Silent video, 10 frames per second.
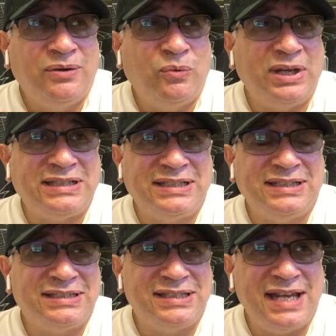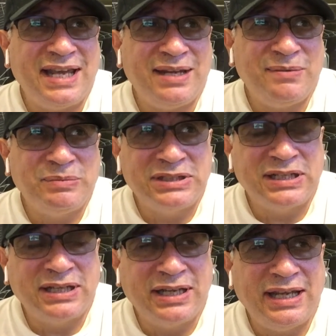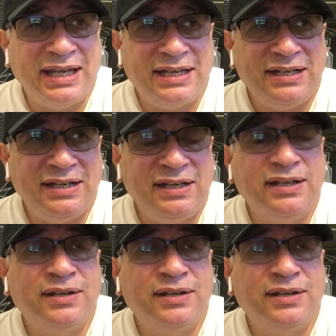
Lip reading: what's his name's kid.